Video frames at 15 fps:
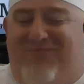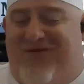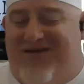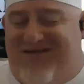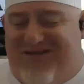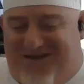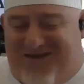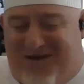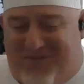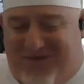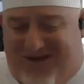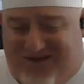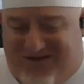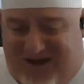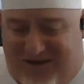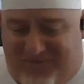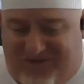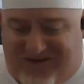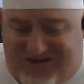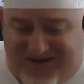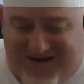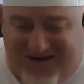bring this up because
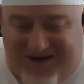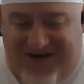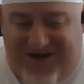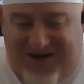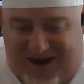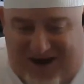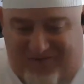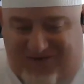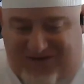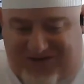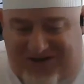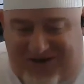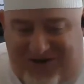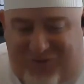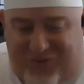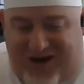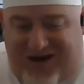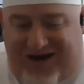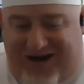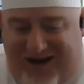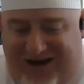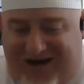obviously you're a
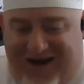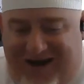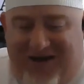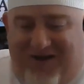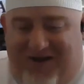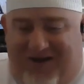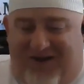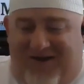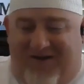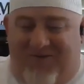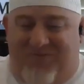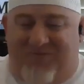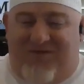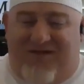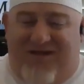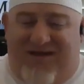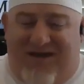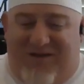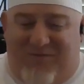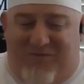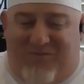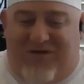redhead.
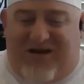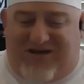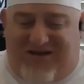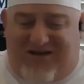It's